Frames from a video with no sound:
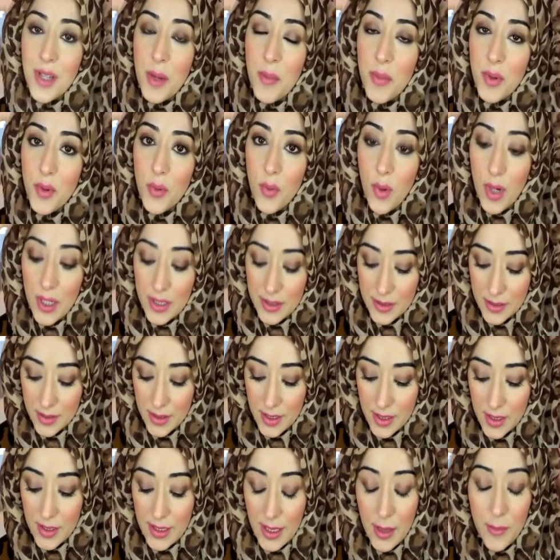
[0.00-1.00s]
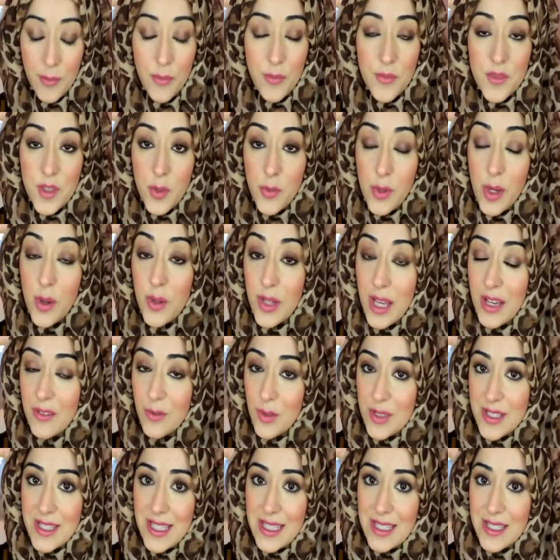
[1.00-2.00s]
So number one, so we only
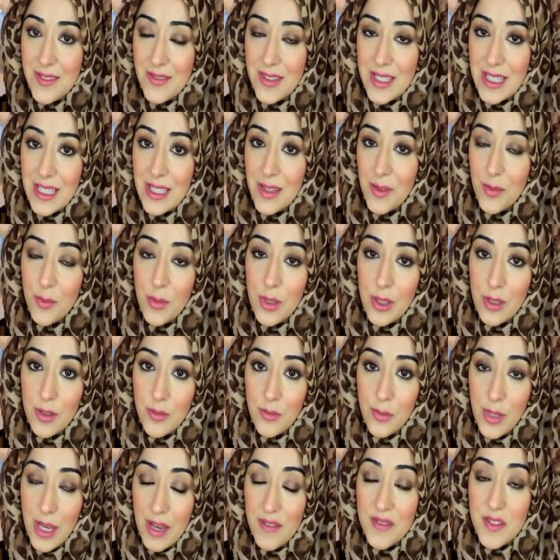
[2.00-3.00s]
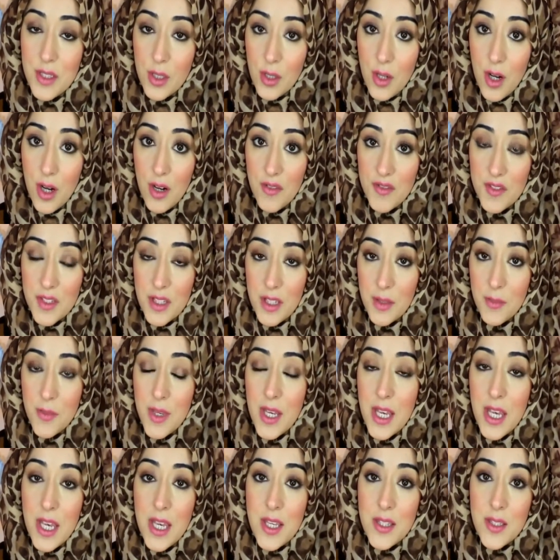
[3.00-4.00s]
have one set of teeth. We have to look after
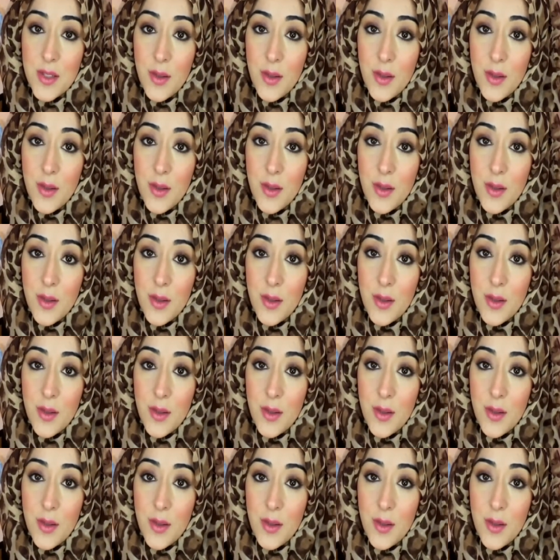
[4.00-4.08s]
them.